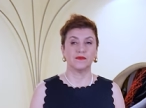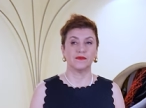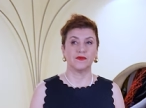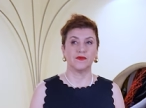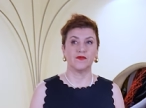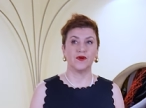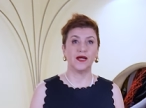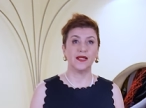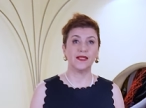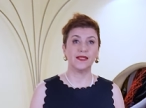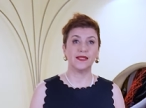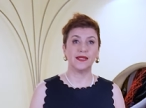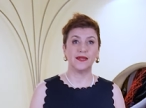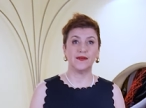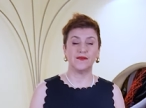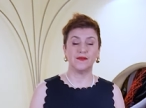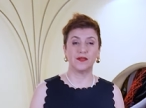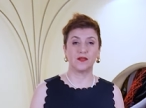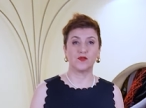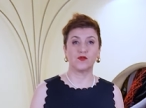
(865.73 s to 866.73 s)
One day
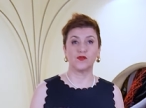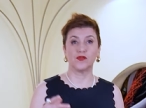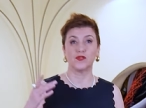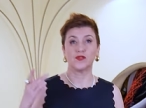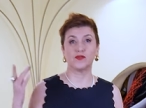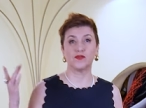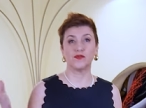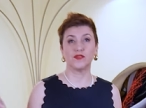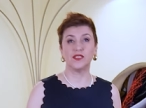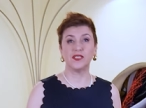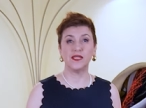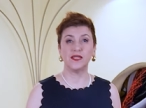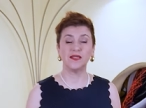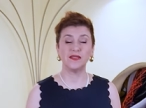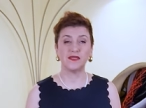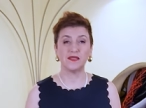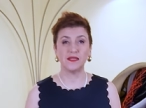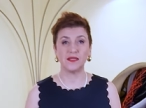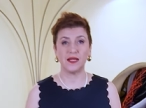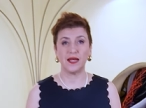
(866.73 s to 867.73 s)
we're going to
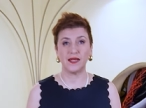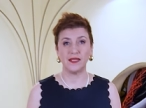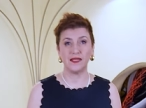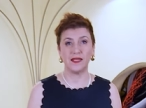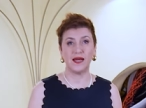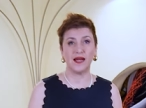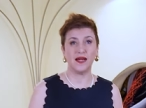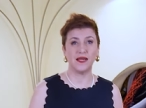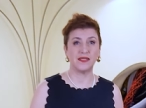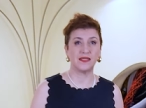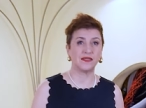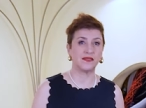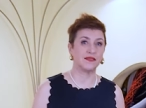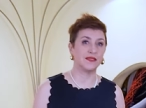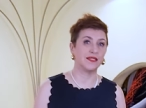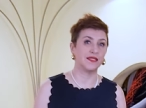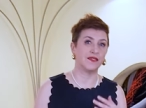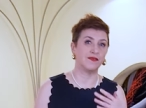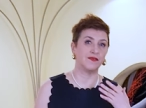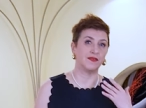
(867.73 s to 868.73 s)
theater, and other
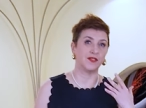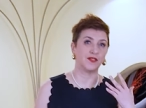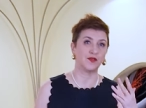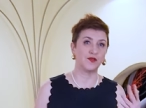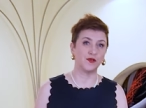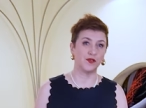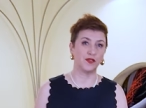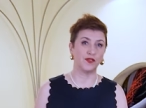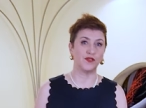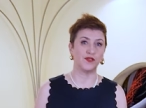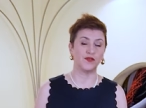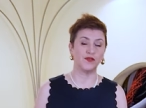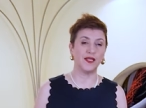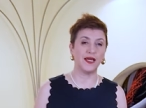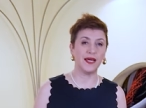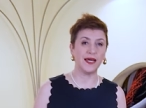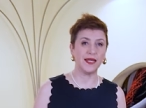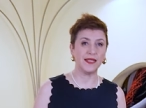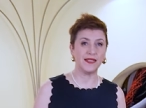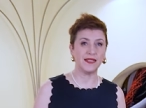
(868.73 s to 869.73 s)
day we're going to
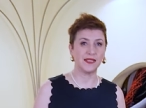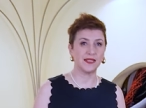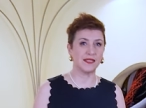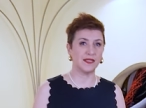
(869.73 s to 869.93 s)
dance.